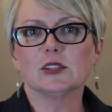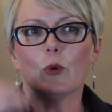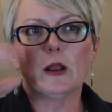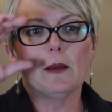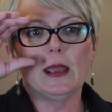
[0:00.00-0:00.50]
So
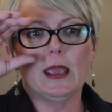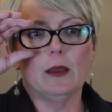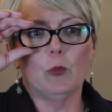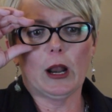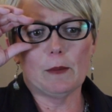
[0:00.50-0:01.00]
when
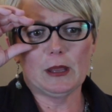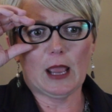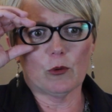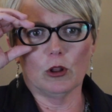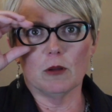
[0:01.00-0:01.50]
I'm in
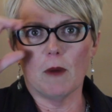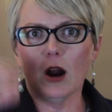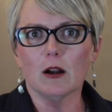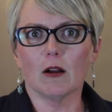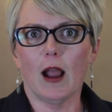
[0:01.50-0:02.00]
that role of
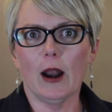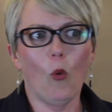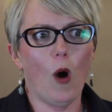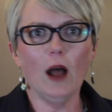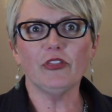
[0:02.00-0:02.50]
martyr, I
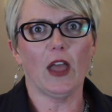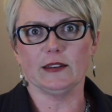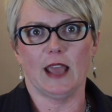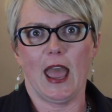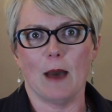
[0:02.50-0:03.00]
don't want
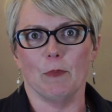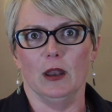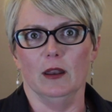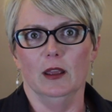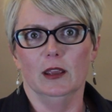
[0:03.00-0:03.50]
that to
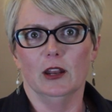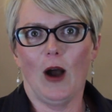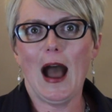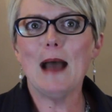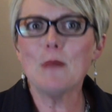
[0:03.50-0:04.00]
happen. You know,
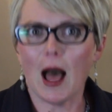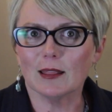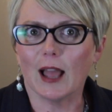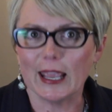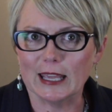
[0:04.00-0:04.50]
I'm
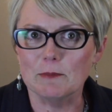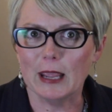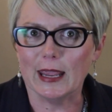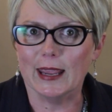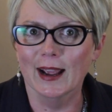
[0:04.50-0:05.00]
not liking
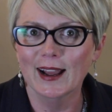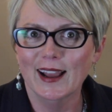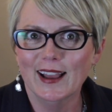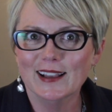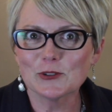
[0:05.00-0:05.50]
me,
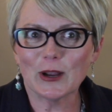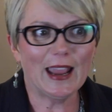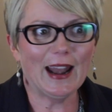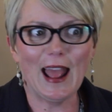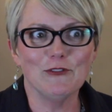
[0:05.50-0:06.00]
so I
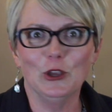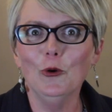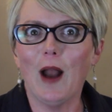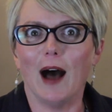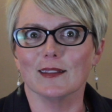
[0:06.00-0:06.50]
can't have
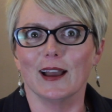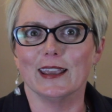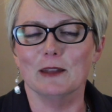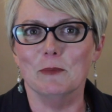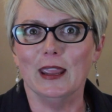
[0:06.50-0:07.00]
you not
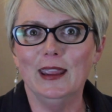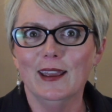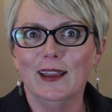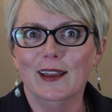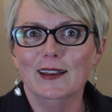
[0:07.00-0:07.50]
liking
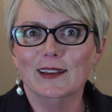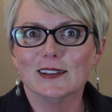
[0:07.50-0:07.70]
me.